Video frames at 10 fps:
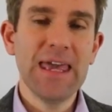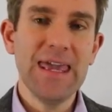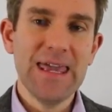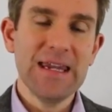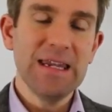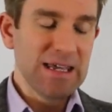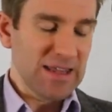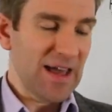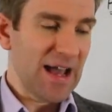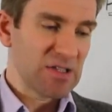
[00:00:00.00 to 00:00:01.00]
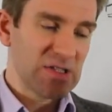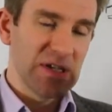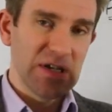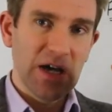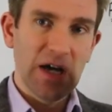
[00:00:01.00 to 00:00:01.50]
in that
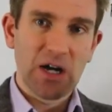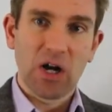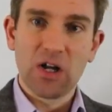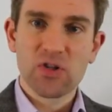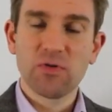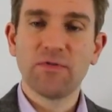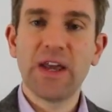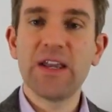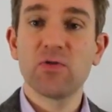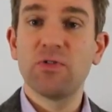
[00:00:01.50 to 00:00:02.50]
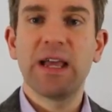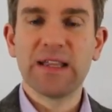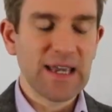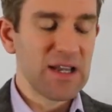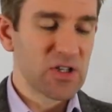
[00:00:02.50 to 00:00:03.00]
uh, cluster of data, in
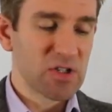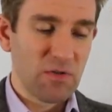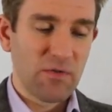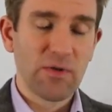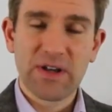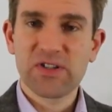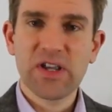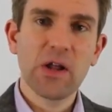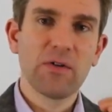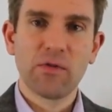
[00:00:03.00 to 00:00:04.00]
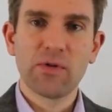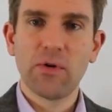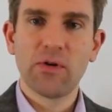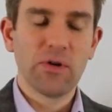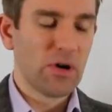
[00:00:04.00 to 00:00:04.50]
that data. So if we're on Excel, if we're on,
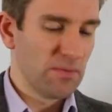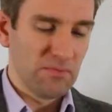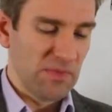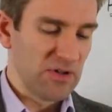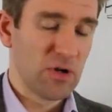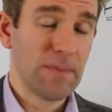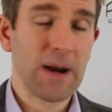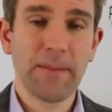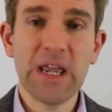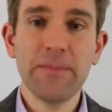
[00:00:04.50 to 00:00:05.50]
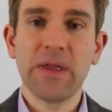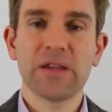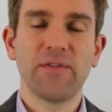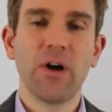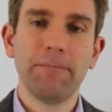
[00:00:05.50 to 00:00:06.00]
on, on literally pen and paper,
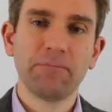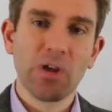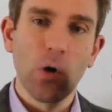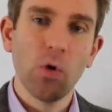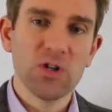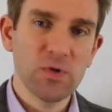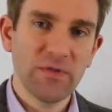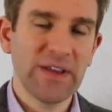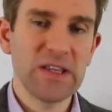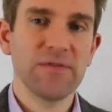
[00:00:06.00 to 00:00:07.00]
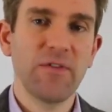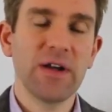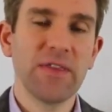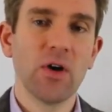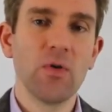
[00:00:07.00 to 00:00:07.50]
that's fine. Once we've
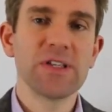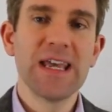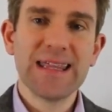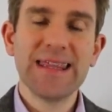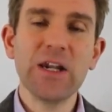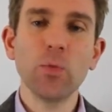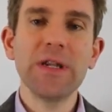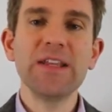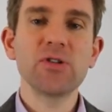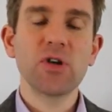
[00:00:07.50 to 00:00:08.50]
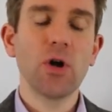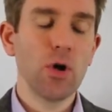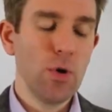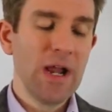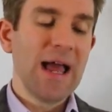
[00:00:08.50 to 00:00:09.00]
identified those, then we need to
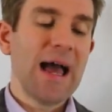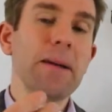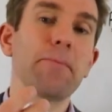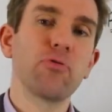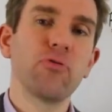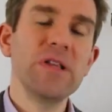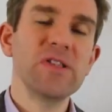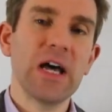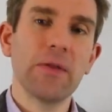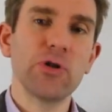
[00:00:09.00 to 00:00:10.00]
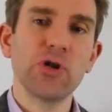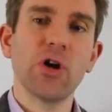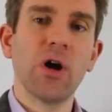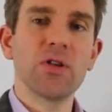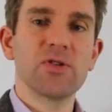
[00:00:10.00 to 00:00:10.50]
go and print out the
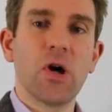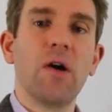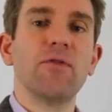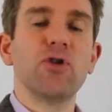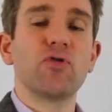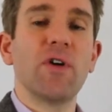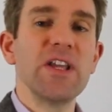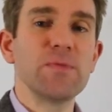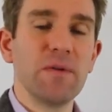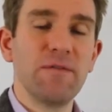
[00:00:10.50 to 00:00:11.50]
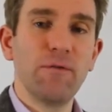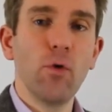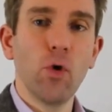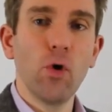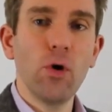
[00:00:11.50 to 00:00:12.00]
charts of the trades
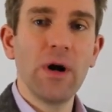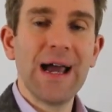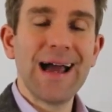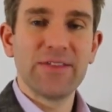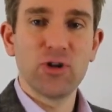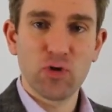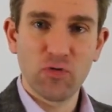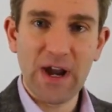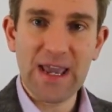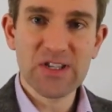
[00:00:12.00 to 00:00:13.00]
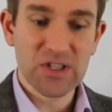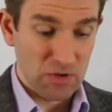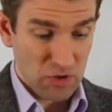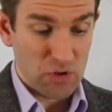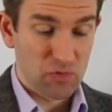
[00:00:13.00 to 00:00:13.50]
before the trades, the,
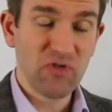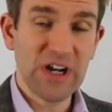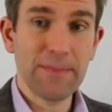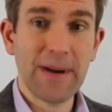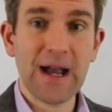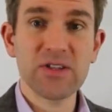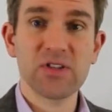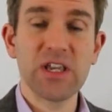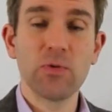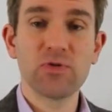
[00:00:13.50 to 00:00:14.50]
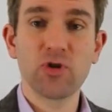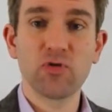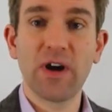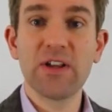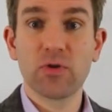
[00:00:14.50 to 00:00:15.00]
those really bad sequence of
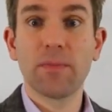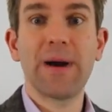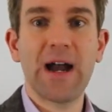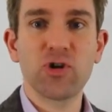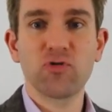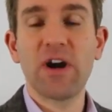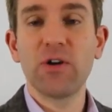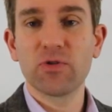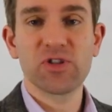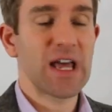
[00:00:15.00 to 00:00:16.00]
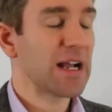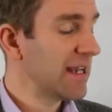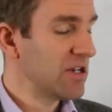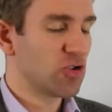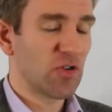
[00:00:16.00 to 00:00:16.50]
trades, or the bad trade, or
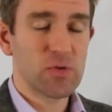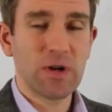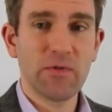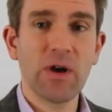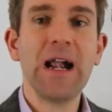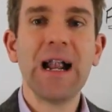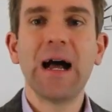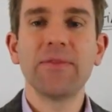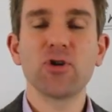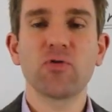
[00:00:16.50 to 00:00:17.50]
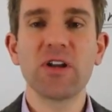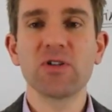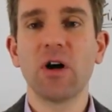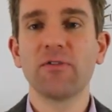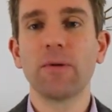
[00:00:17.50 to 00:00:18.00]
stagnating trades, whatever, and the trades
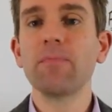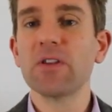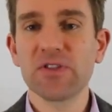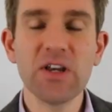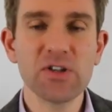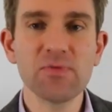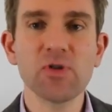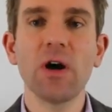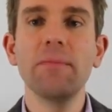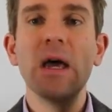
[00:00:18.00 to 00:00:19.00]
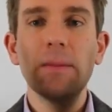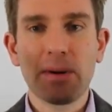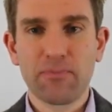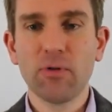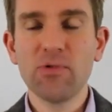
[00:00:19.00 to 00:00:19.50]
after. Take some time, but I
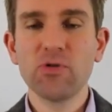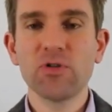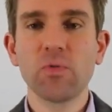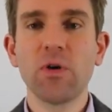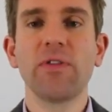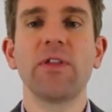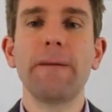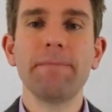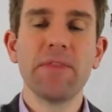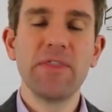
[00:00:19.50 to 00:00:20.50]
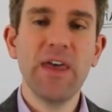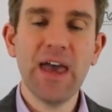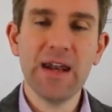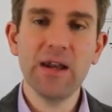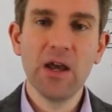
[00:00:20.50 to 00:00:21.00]
promise you it's worth it.
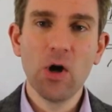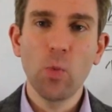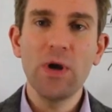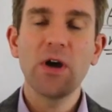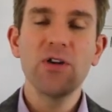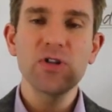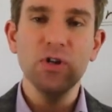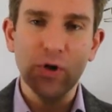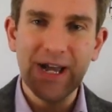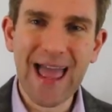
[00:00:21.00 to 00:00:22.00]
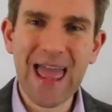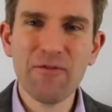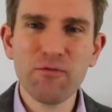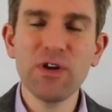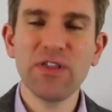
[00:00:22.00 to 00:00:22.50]
Then we're going to look at
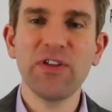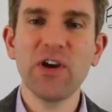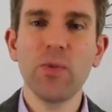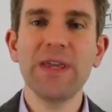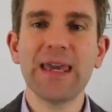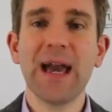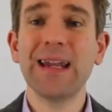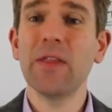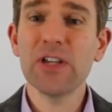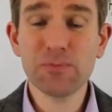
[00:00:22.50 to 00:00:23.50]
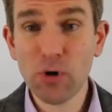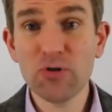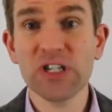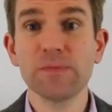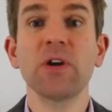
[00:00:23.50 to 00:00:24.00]
everything we can. Now this
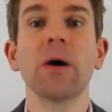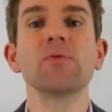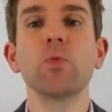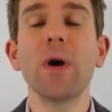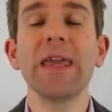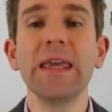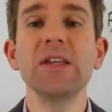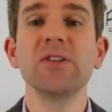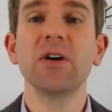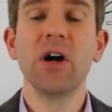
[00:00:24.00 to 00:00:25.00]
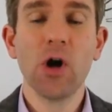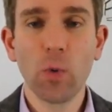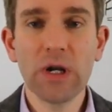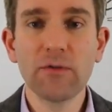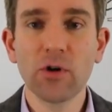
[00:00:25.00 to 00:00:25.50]
process becomes way easier
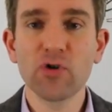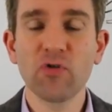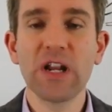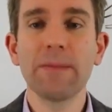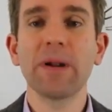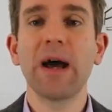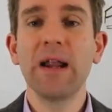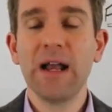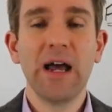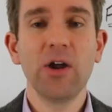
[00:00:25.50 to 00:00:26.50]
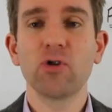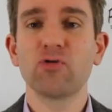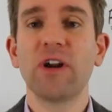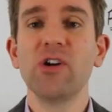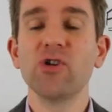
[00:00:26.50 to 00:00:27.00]
when you've got a trading plan and you've got a
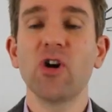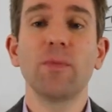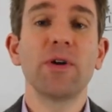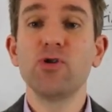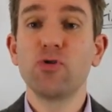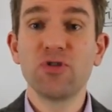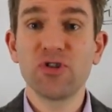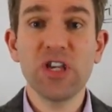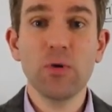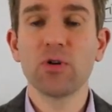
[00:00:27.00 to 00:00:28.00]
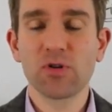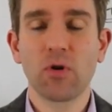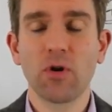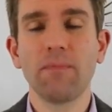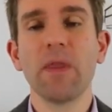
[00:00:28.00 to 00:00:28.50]
trading journal because you can see what's
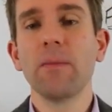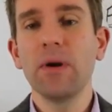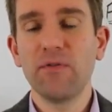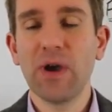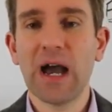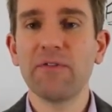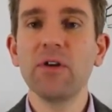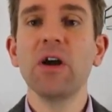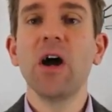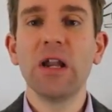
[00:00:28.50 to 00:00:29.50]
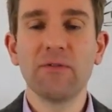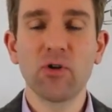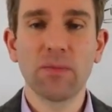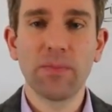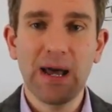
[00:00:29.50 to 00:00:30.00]
going on. But if you haven't and you haven't
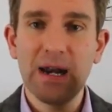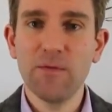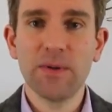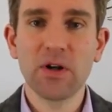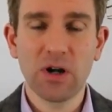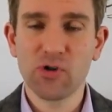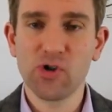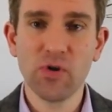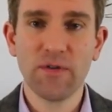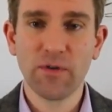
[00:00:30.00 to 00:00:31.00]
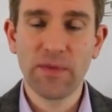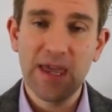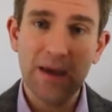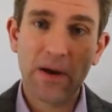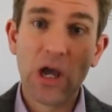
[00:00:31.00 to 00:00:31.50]
got a plan, you've been kind of shooting from the
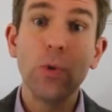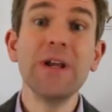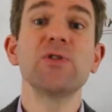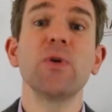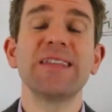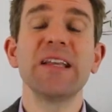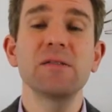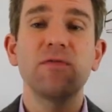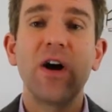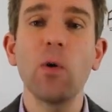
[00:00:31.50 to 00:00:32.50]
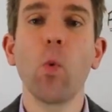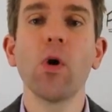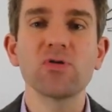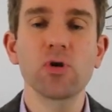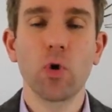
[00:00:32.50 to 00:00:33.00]
hip, we need to identify
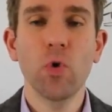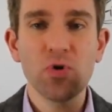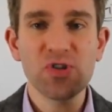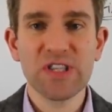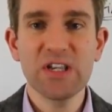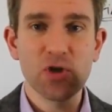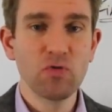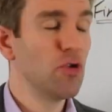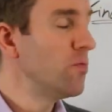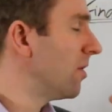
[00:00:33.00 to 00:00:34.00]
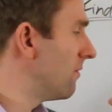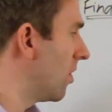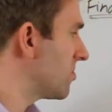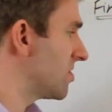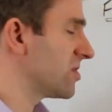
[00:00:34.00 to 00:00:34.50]
what's caused this group of
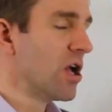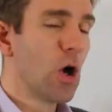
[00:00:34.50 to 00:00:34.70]
losses,